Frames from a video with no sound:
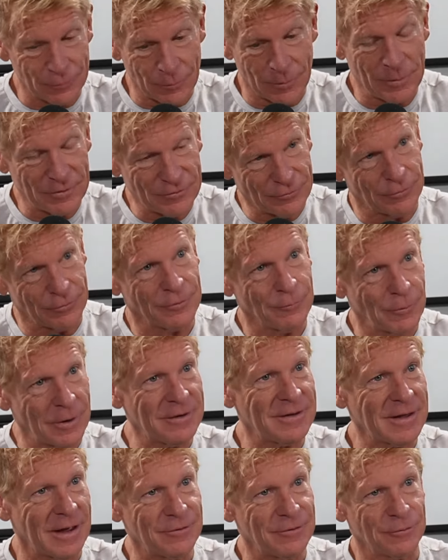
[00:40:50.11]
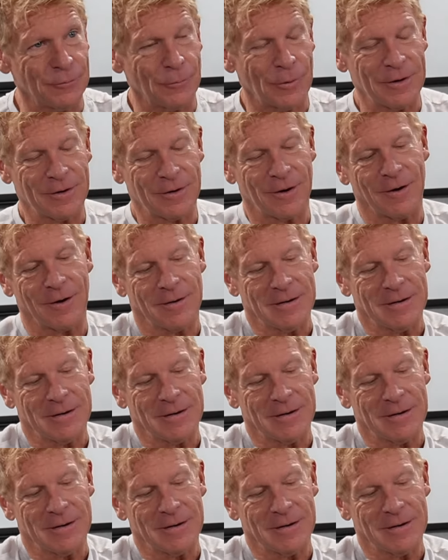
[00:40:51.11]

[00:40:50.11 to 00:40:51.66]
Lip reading: We want to make sure the right guy's in the right car.